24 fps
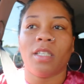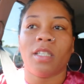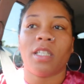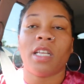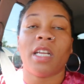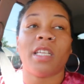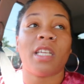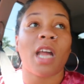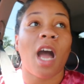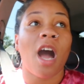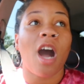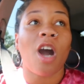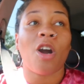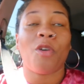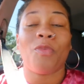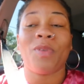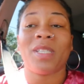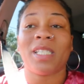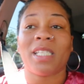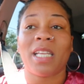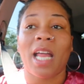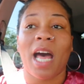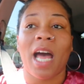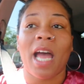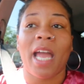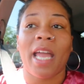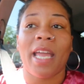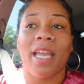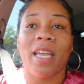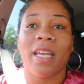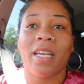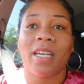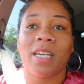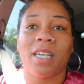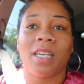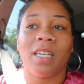The doc was
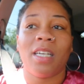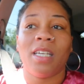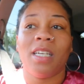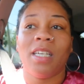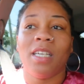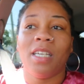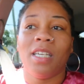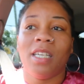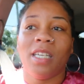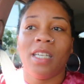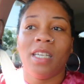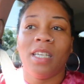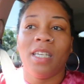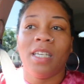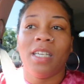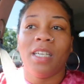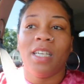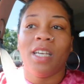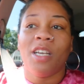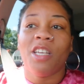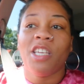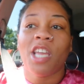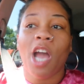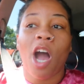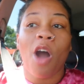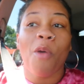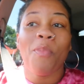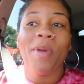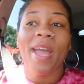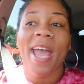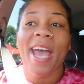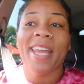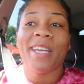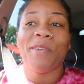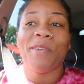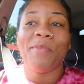like, y'all, we
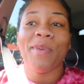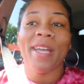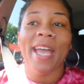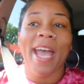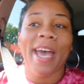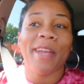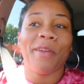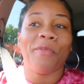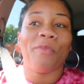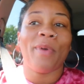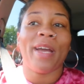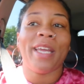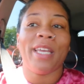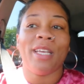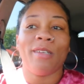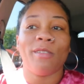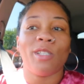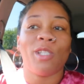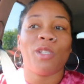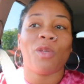had to we had to weigh him